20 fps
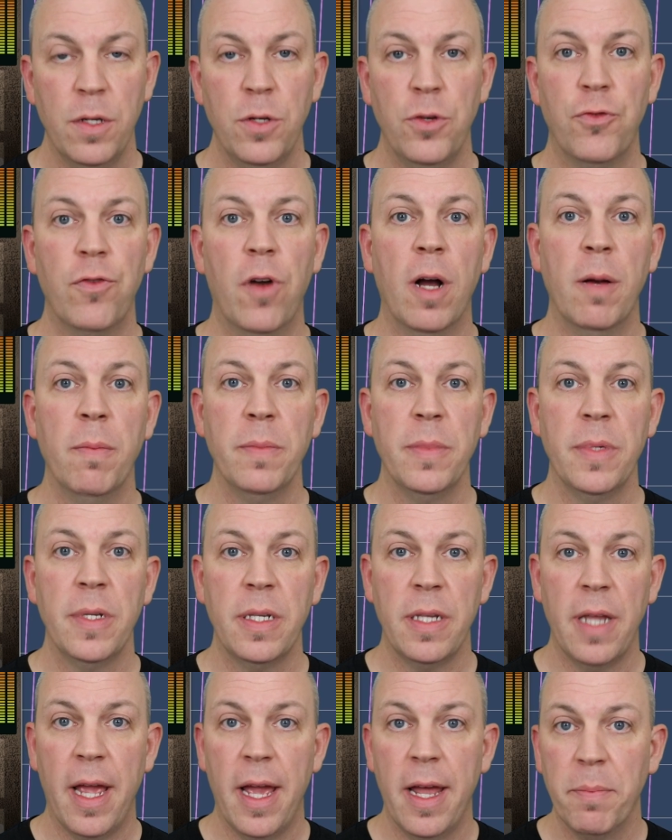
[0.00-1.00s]

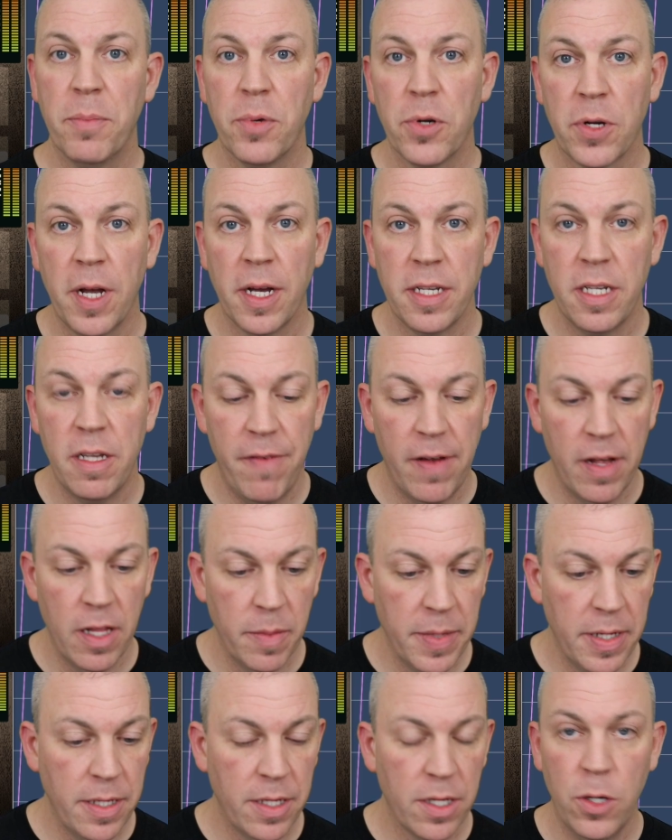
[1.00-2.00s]
drums and percussive
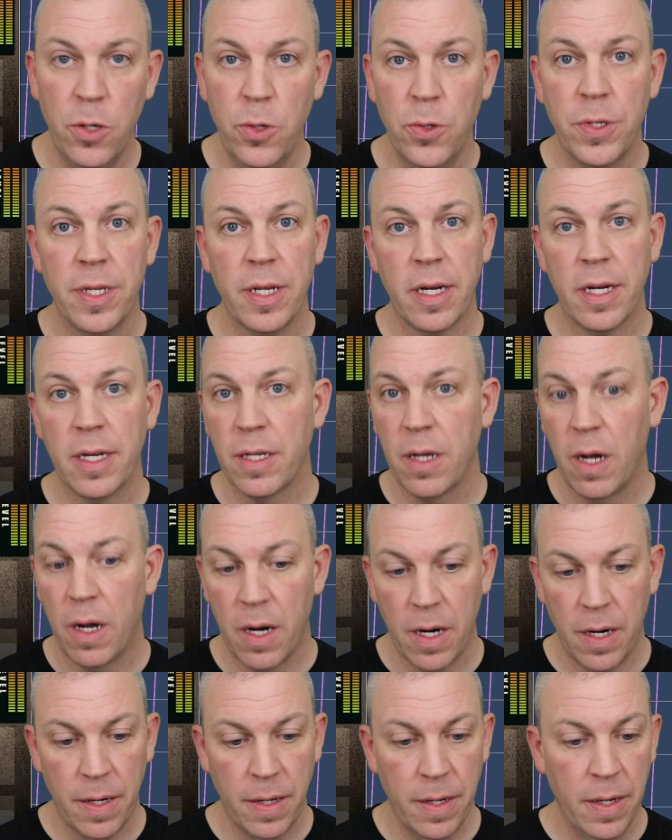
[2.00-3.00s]
elements, acoustic
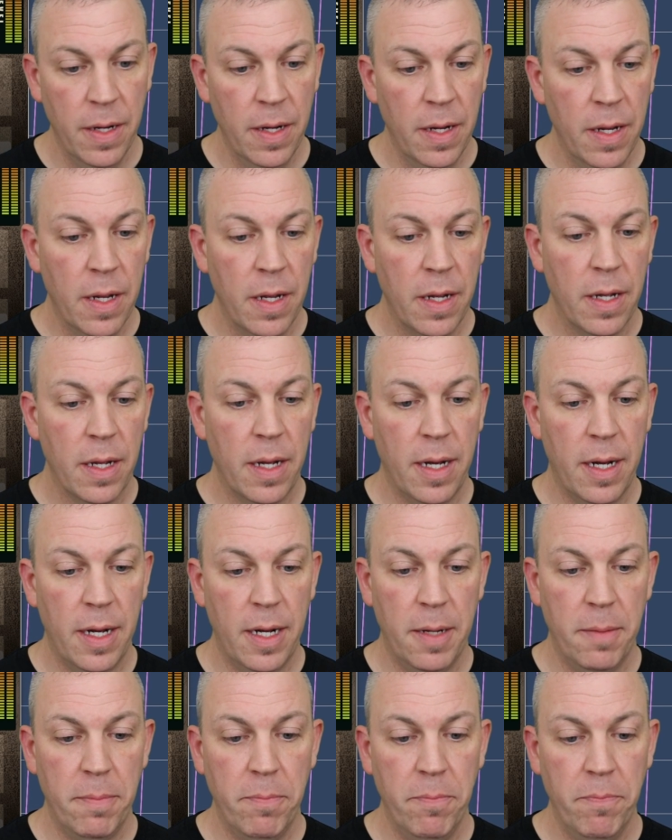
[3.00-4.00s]
guitar,
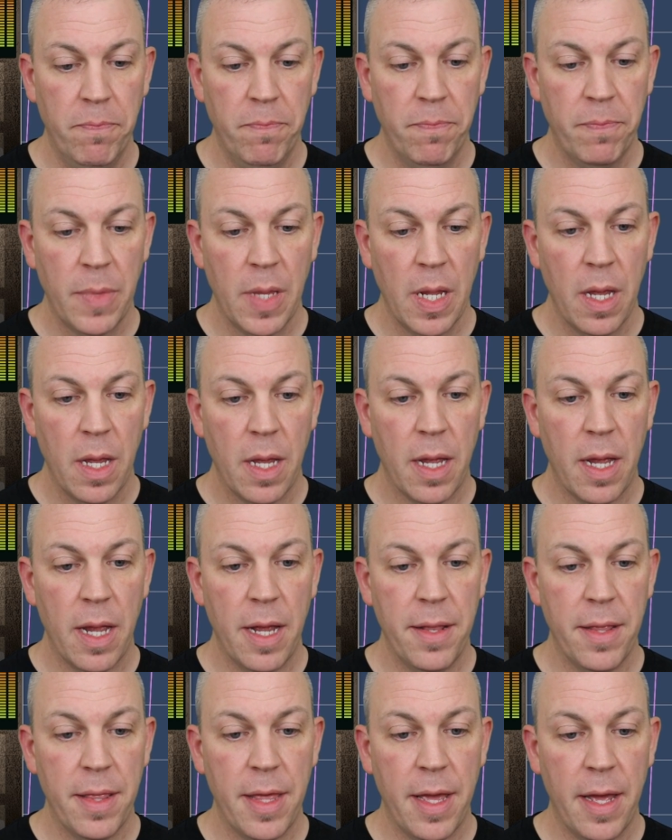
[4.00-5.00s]

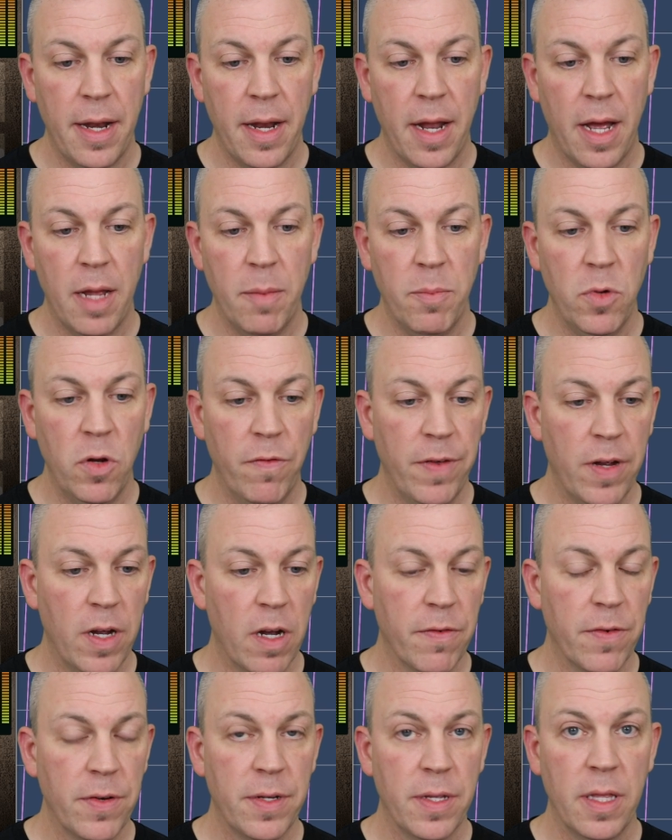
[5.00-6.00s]
and then I'm moving
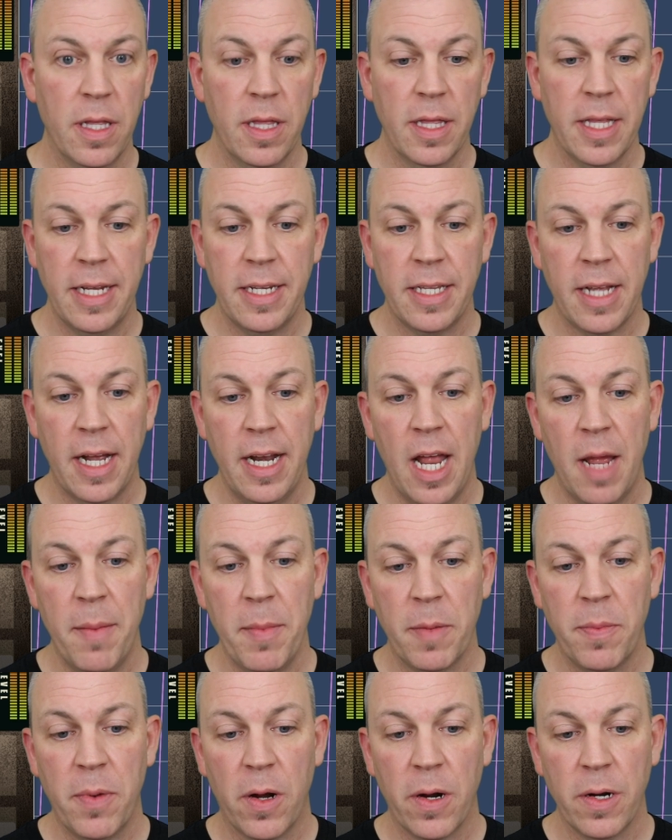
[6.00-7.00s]
over to the less
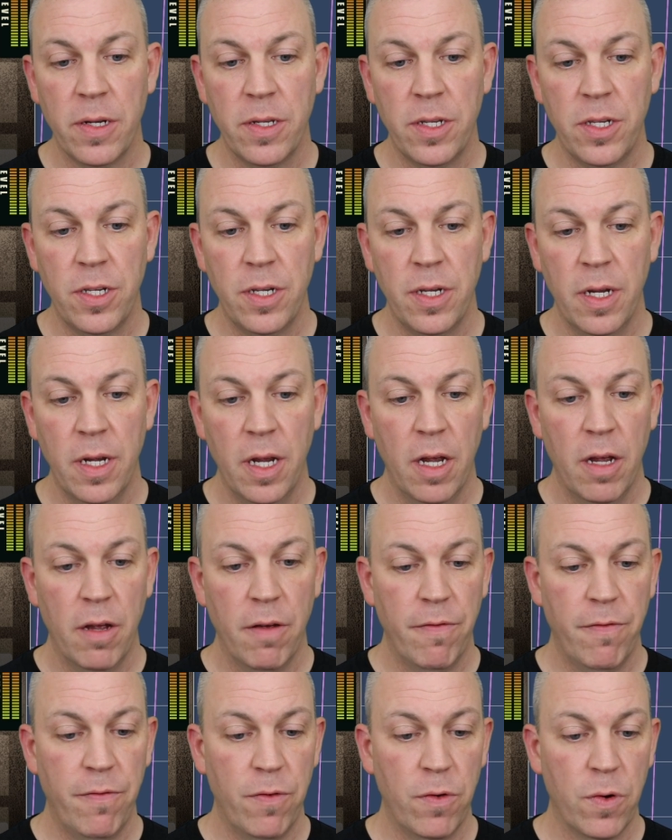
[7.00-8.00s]
dynamic parts
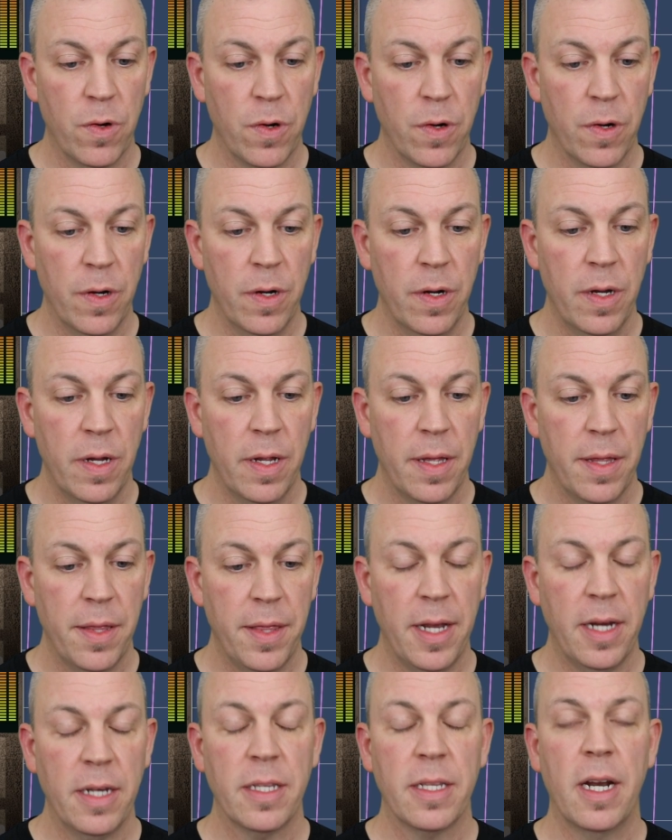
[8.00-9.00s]
for
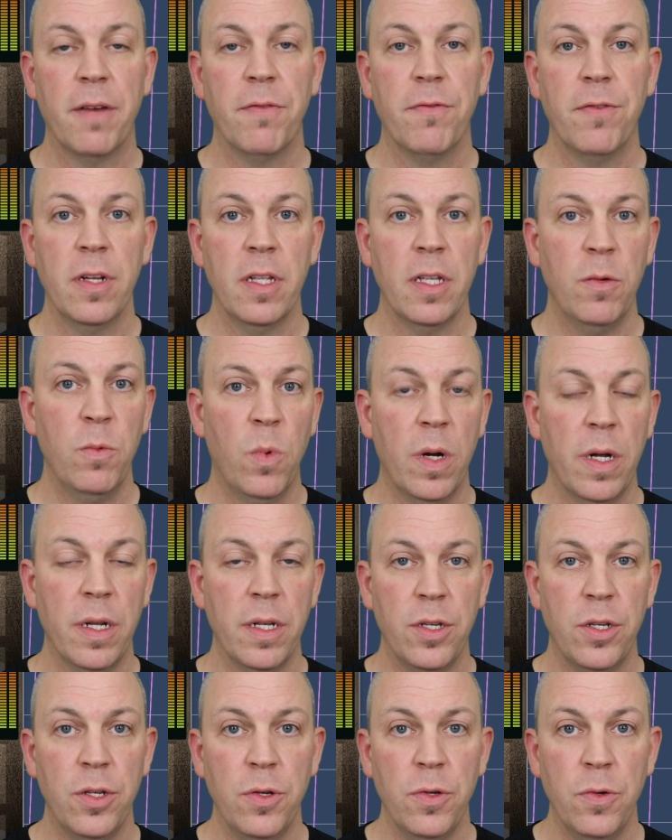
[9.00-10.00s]
things that I really
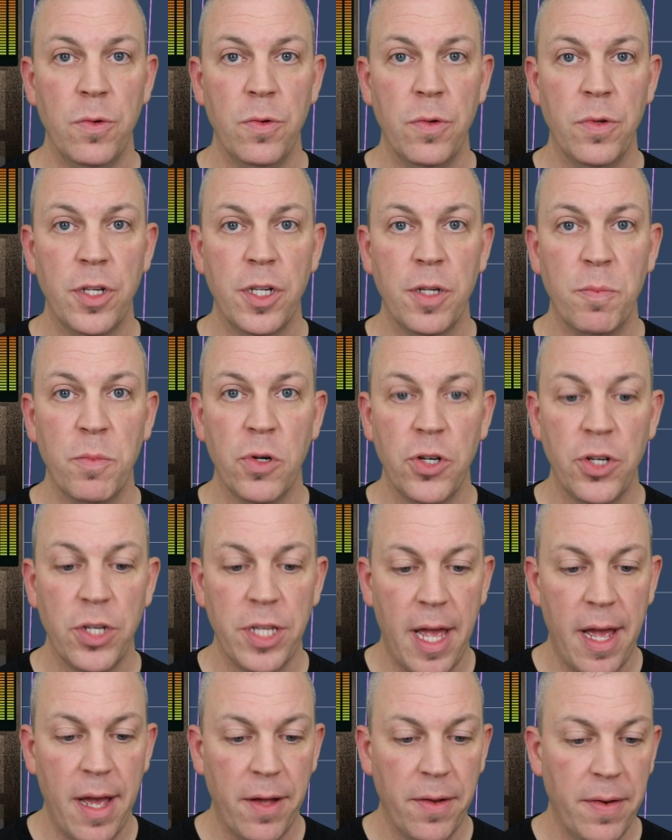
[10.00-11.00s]
want to smush
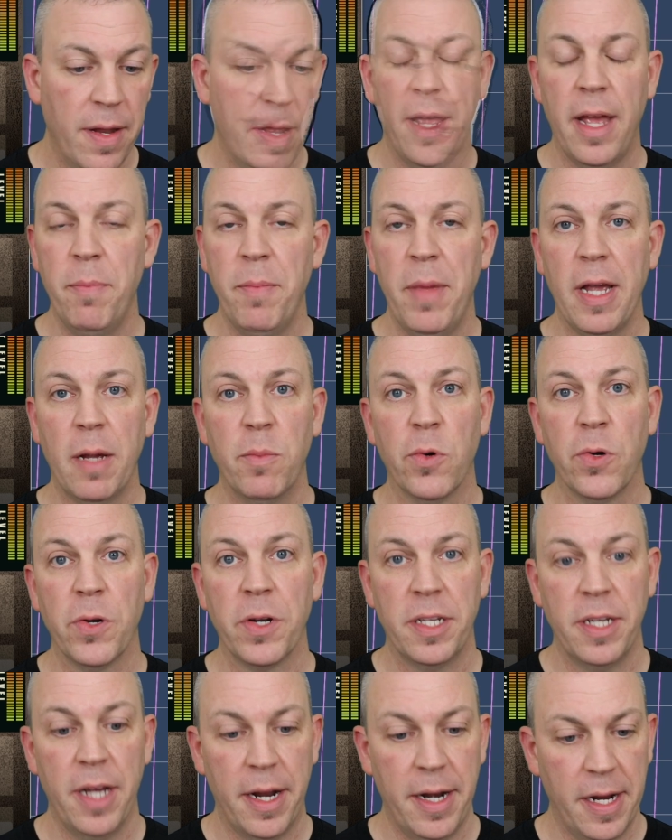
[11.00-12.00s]
down and make more
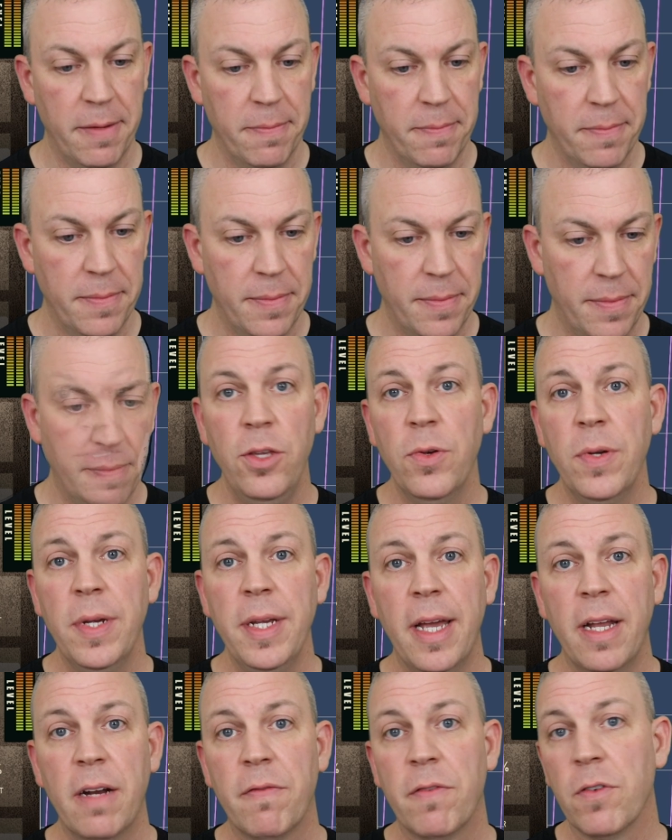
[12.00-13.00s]
exciting. You
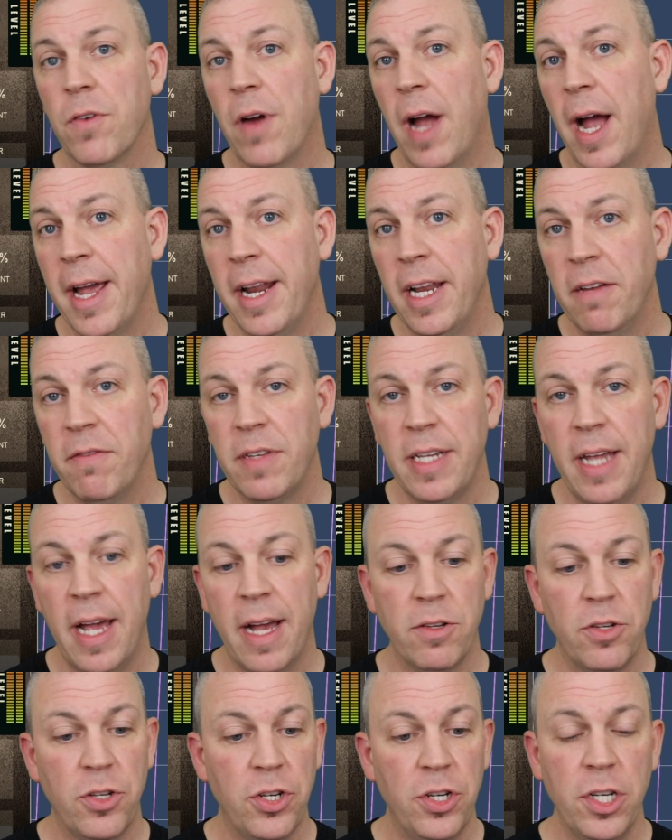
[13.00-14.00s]
can get a variety of
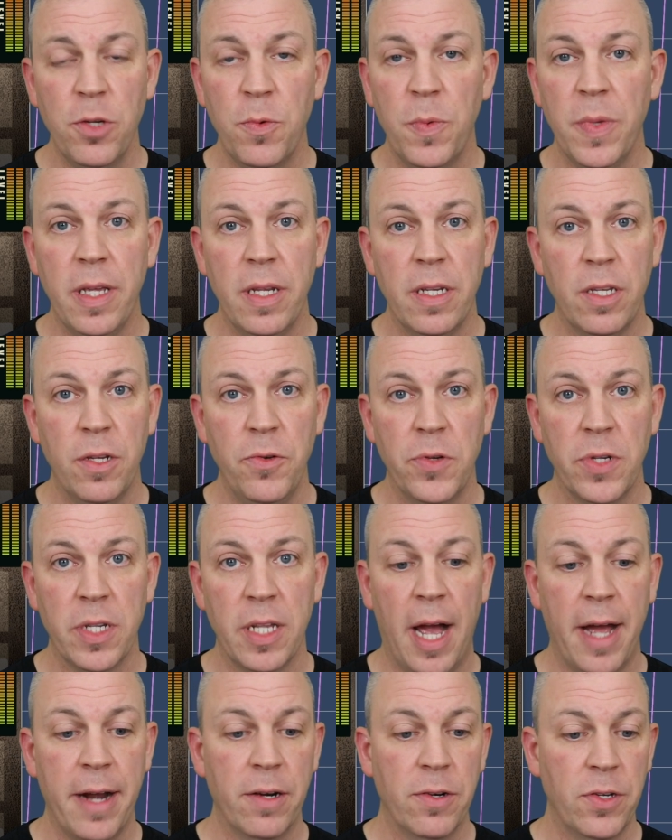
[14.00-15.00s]
sounds just with these two
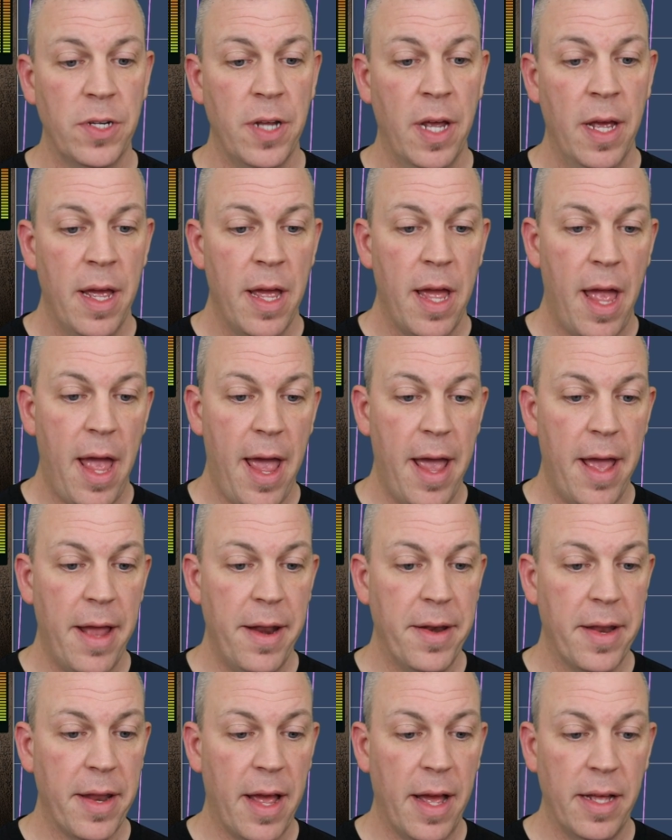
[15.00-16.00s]
sliders,
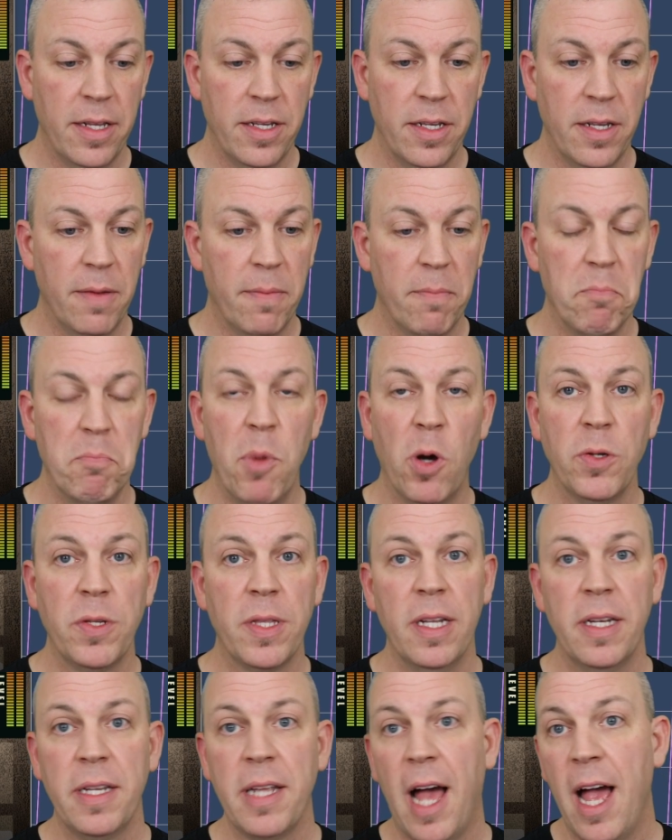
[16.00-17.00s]
and
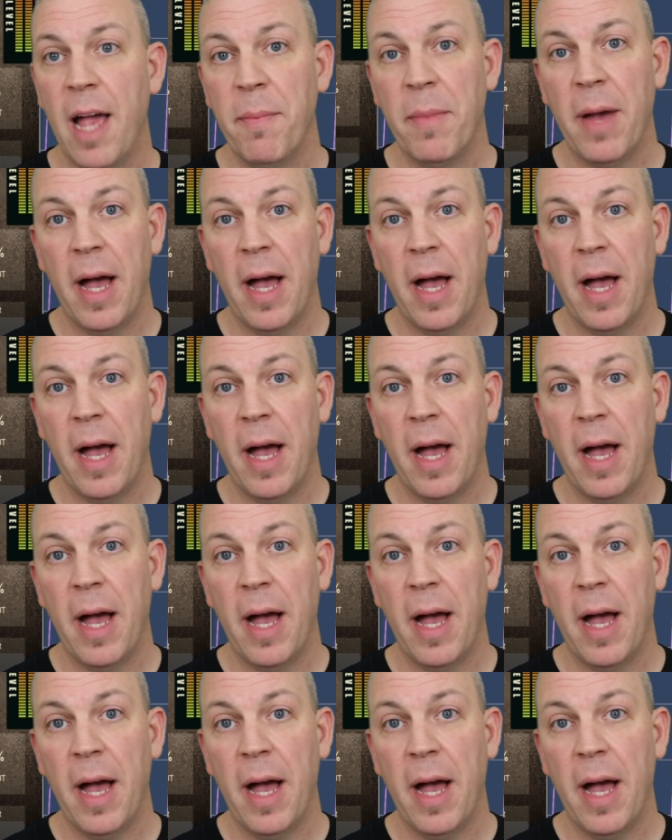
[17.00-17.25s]
most of the time